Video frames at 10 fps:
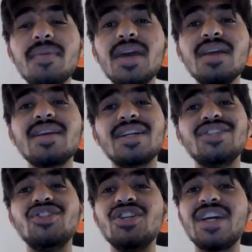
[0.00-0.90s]
that is
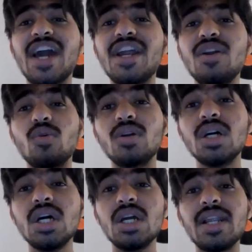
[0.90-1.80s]
gene carried on
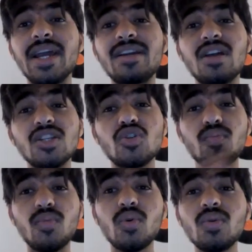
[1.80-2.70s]
like
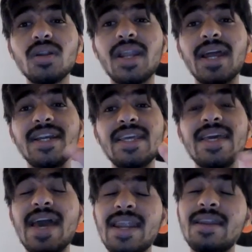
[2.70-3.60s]
transopon like
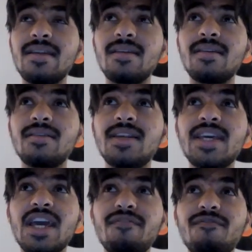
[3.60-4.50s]

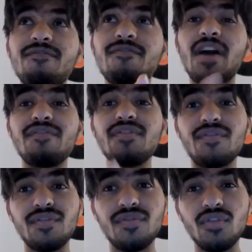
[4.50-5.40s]

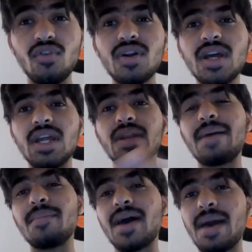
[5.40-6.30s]
TN554 in
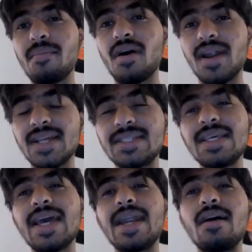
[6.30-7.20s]
MRSA,
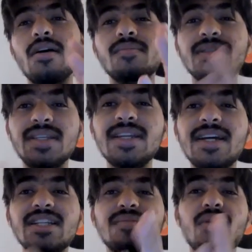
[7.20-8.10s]
and ARM-C,
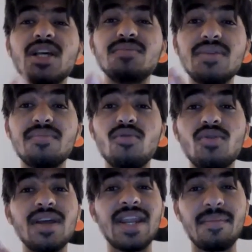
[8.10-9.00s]
that is plasmid borne in